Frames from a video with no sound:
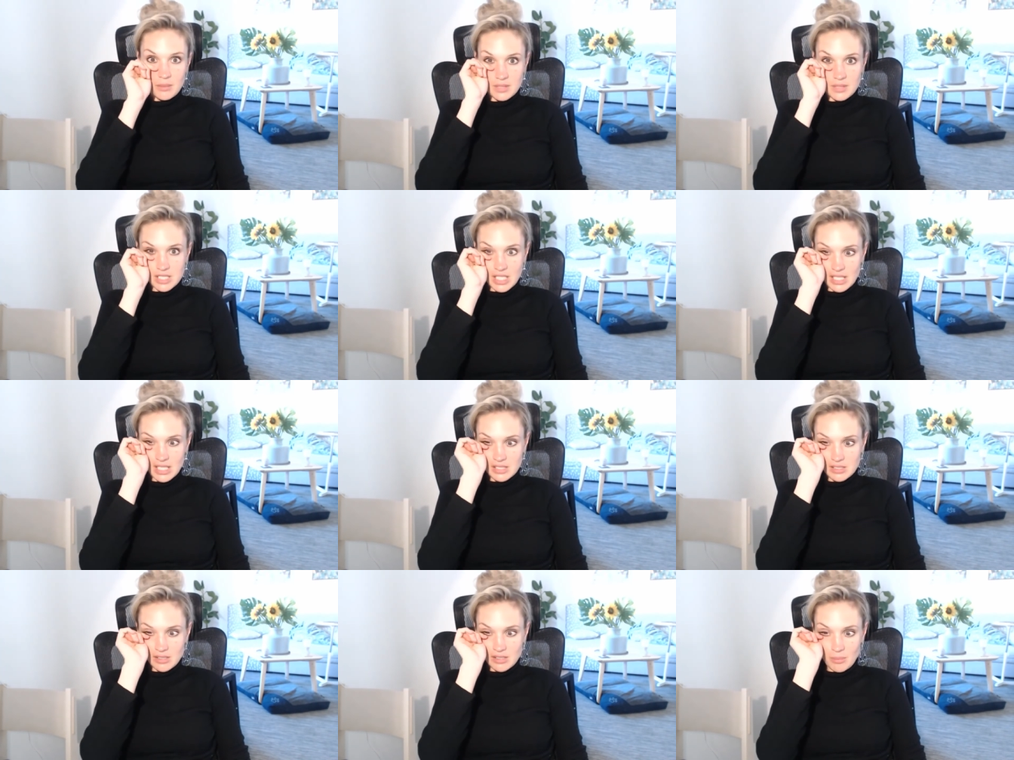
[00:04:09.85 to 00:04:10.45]

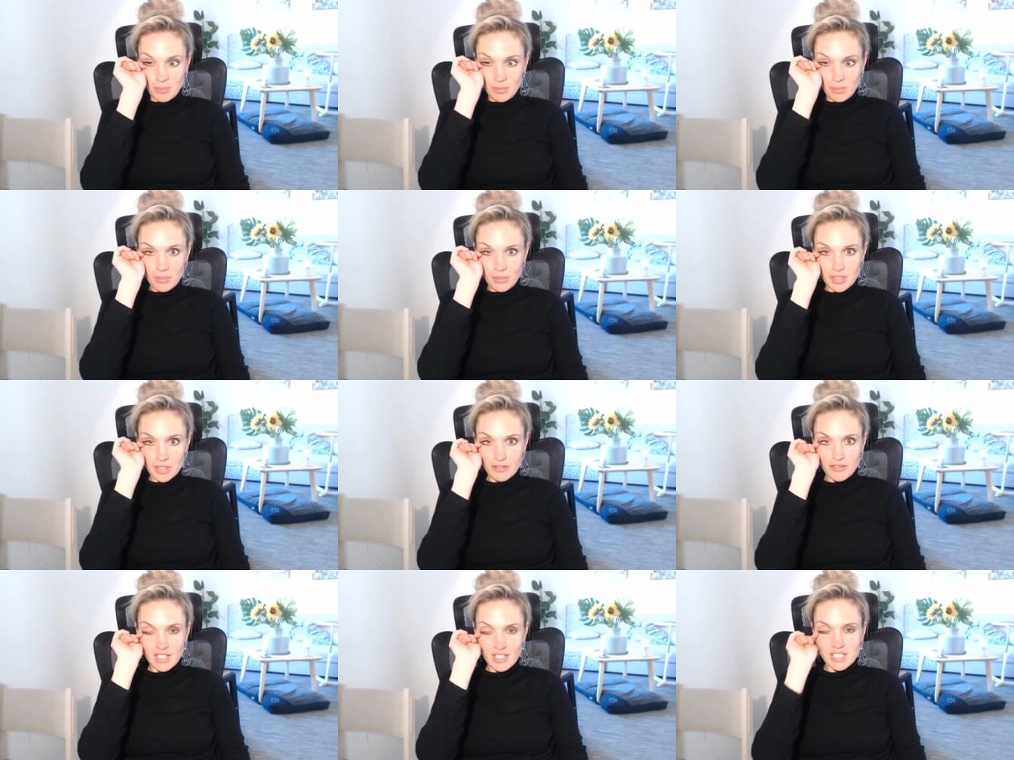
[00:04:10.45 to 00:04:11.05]
projects on
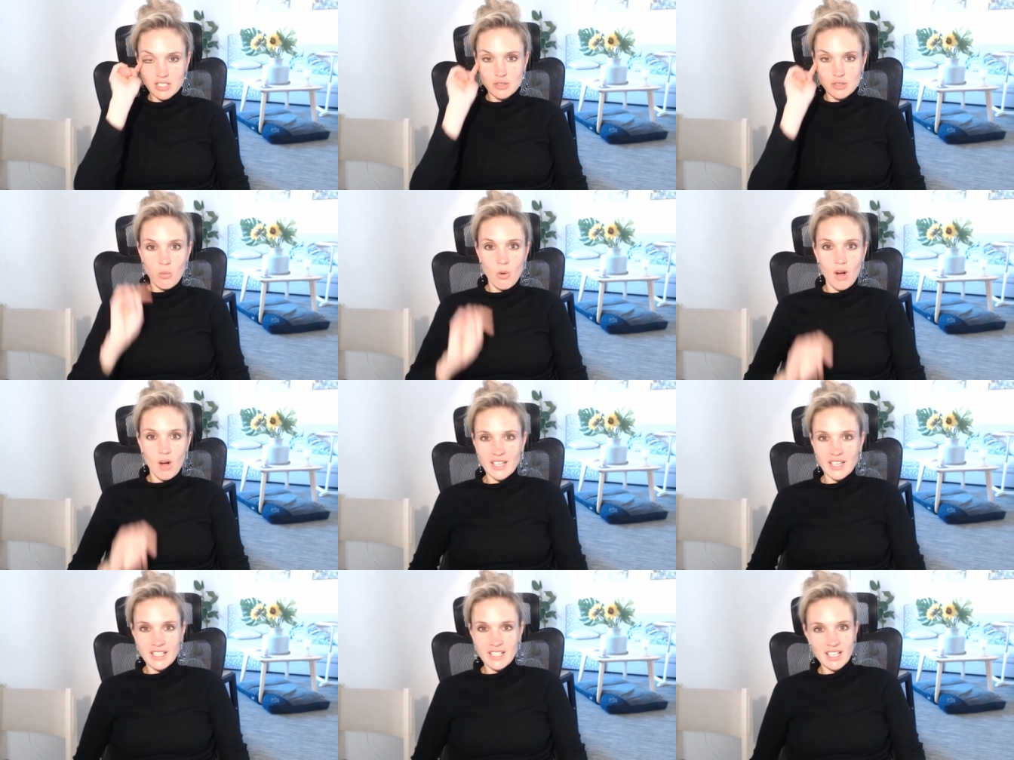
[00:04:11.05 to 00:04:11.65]
privileged
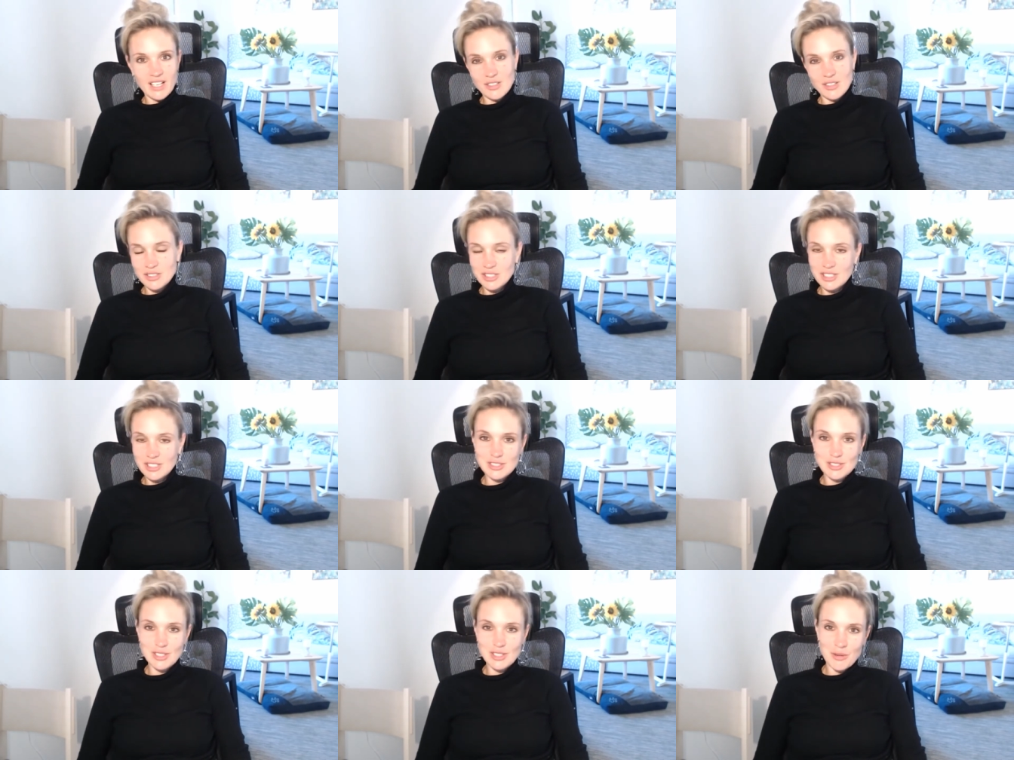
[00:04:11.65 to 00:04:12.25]
white girl.
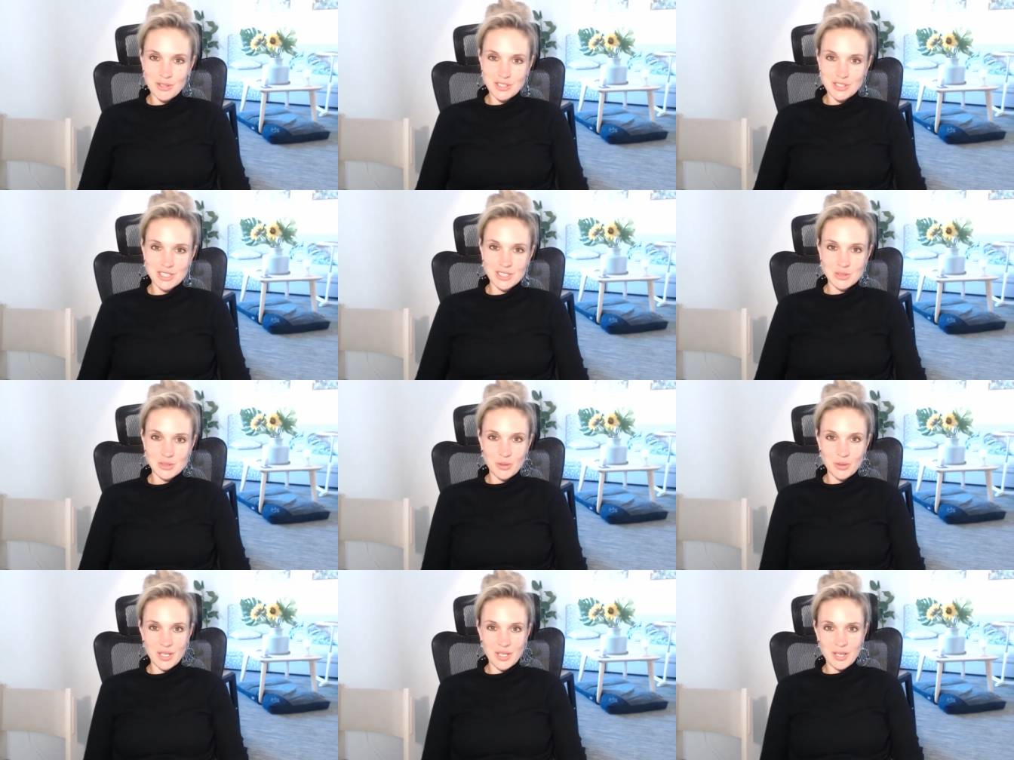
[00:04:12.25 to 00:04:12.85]
She doesn't know what
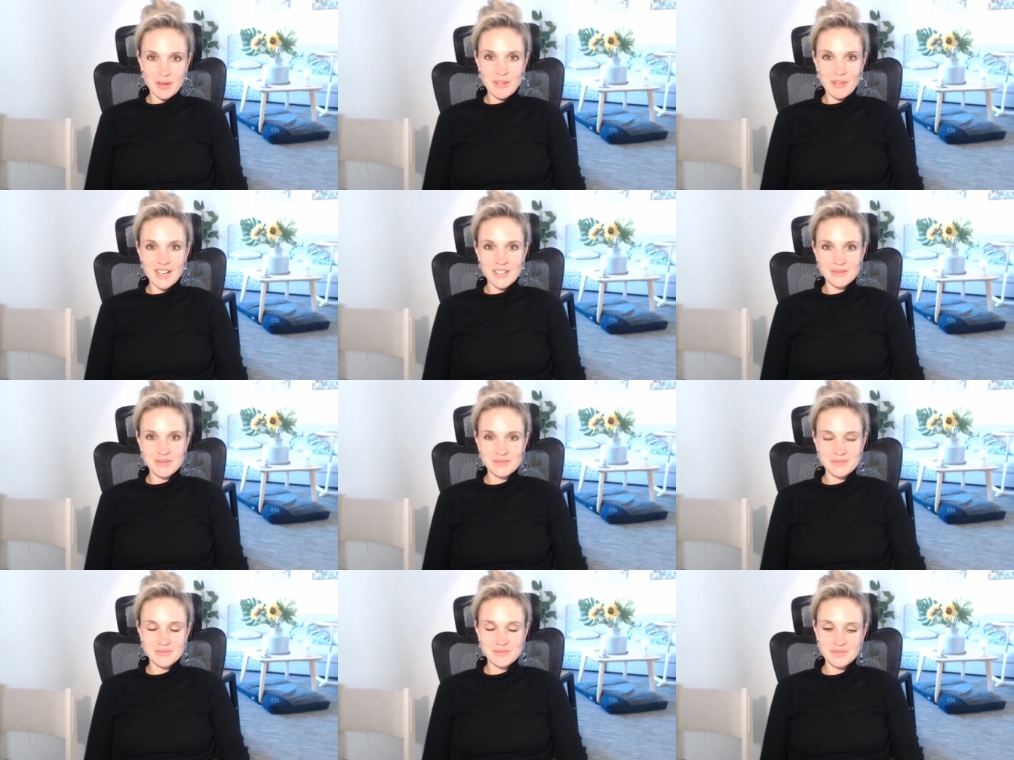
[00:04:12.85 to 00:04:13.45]
she's talking
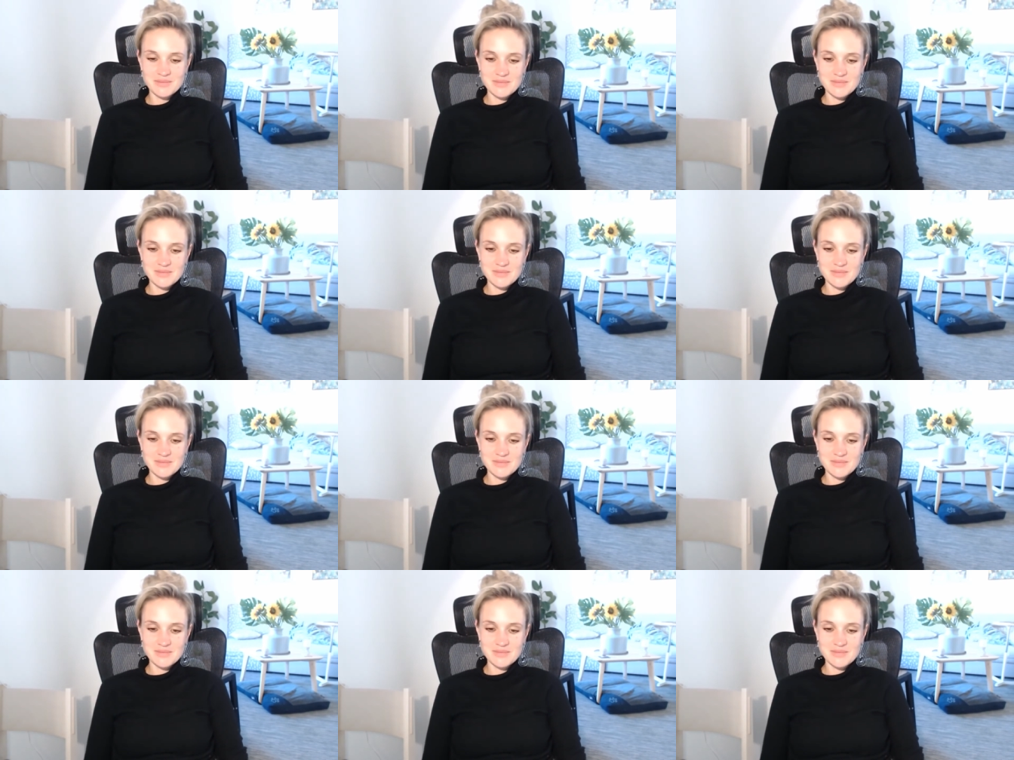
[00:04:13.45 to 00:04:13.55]
about.